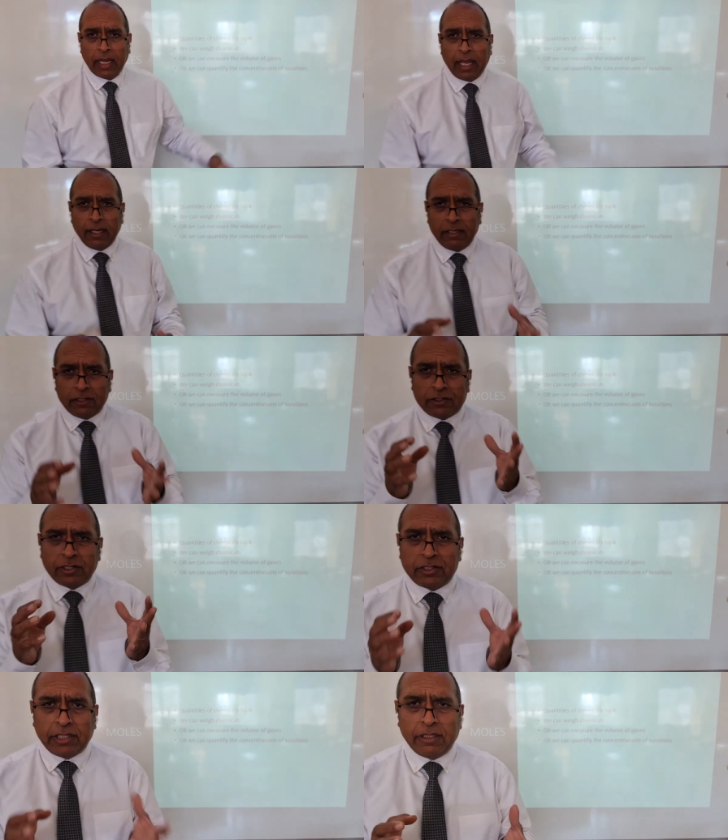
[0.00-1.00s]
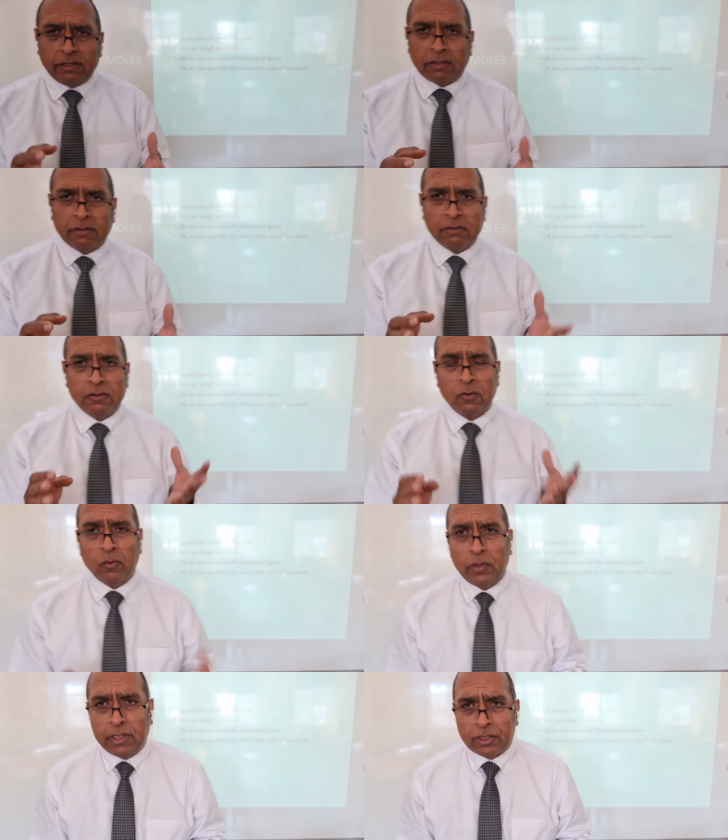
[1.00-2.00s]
And to deal with